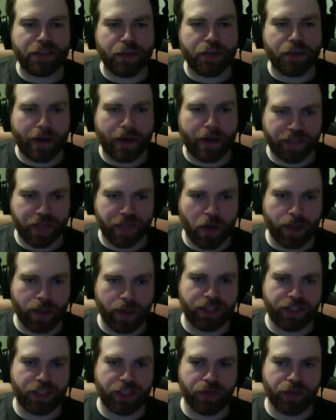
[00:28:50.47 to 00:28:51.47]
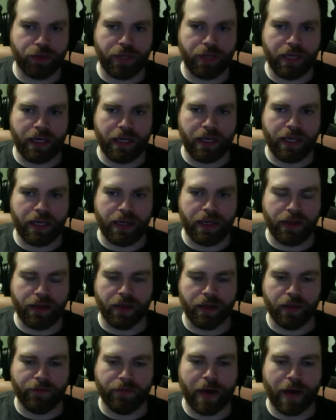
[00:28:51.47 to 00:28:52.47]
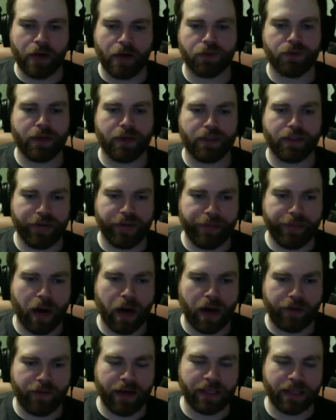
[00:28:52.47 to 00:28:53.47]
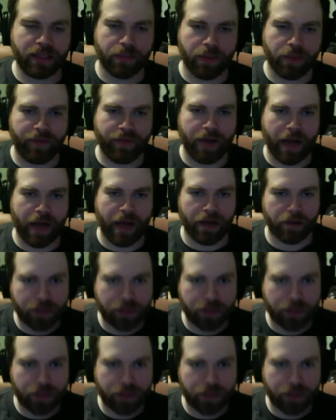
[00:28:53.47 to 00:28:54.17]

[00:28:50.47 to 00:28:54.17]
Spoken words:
you have to go into the file directory and modify some of the files.